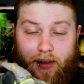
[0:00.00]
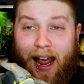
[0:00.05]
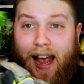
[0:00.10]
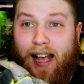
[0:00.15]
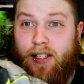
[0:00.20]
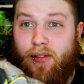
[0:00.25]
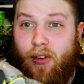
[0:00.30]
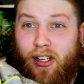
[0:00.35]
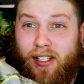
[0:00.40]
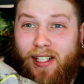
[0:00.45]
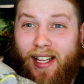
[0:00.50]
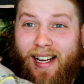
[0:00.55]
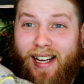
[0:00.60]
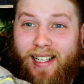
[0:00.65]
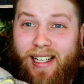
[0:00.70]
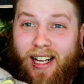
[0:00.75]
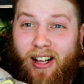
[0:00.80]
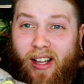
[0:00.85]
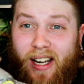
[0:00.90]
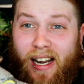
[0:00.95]
as far as I can
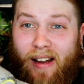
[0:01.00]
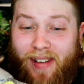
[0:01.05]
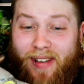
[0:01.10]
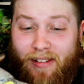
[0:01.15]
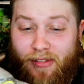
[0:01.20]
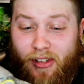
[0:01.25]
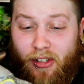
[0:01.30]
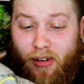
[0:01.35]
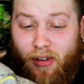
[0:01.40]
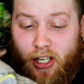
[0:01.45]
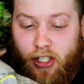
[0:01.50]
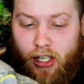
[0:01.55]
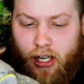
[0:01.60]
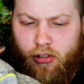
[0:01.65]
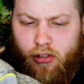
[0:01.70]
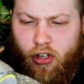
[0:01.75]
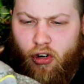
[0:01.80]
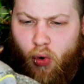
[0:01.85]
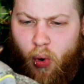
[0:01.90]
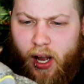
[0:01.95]
tell, and I've definitely reached
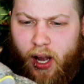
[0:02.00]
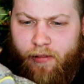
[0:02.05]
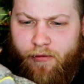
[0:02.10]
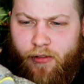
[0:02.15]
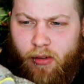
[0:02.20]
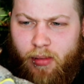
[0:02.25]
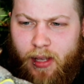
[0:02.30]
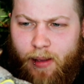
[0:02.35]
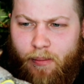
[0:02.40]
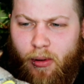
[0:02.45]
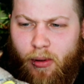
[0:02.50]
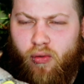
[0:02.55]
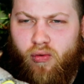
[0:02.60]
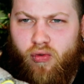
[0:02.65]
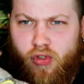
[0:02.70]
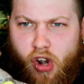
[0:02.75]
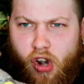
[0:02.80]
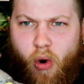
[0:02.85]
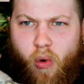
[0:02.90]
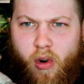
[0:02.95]
out to quite a few people,
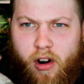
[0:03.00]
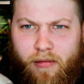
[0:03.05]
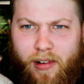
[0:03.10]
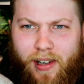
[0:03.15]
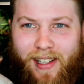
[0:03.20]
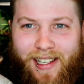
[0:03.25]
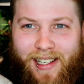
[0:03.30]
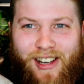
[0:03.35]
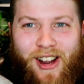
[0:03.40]
no one really